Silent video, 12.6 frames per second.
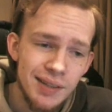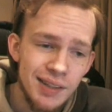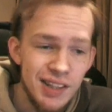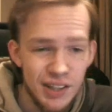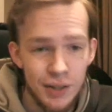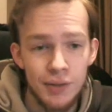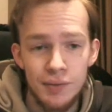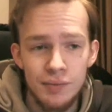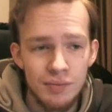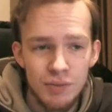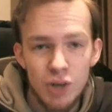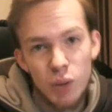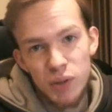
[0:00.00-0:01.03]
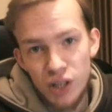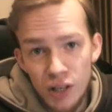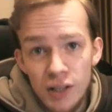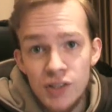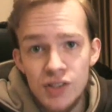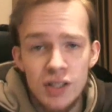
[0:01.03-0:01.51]
You know, common
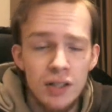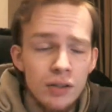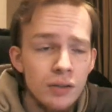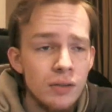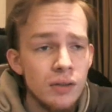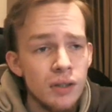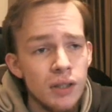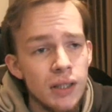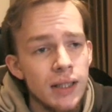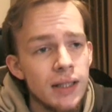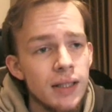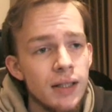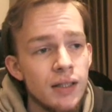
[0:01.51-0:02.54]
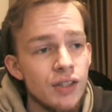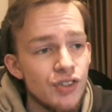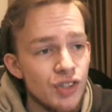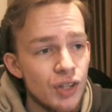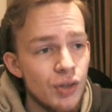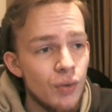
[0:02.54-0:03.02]
courtesy and all.
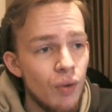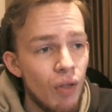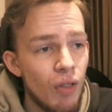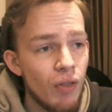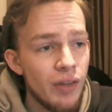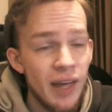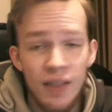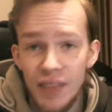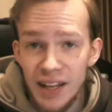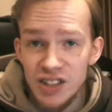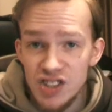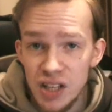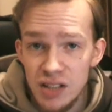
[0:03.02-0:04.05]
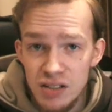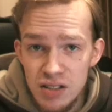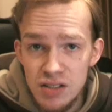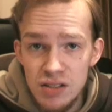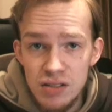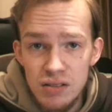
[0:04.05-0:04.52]
So yeah, that's
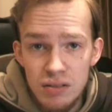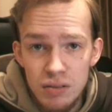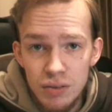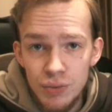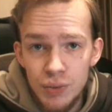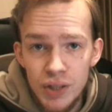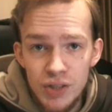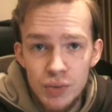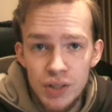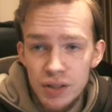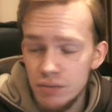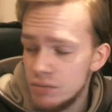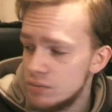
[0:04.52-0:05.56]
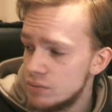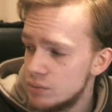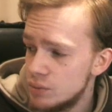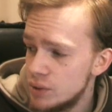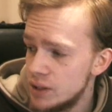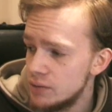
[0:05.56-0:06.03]
us.
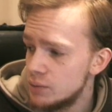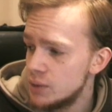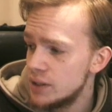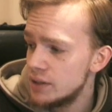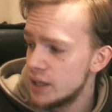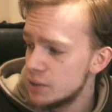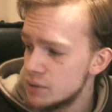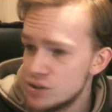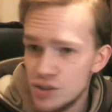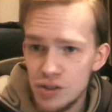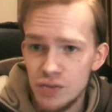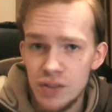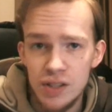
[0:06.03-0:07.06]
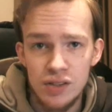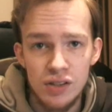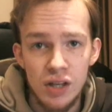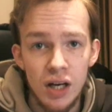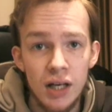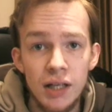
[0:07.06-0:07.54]
We're elements of this
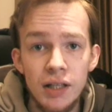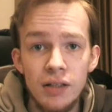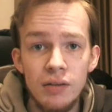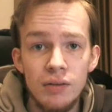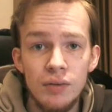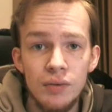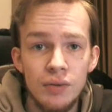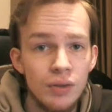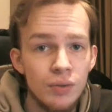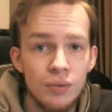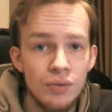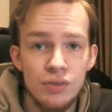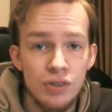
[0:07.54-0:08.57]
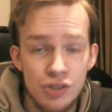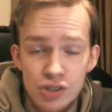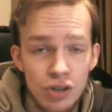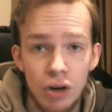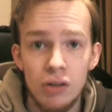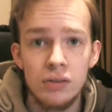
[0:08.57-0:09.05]
guy who's
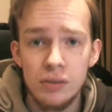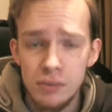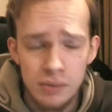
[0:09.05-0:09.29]
just gone,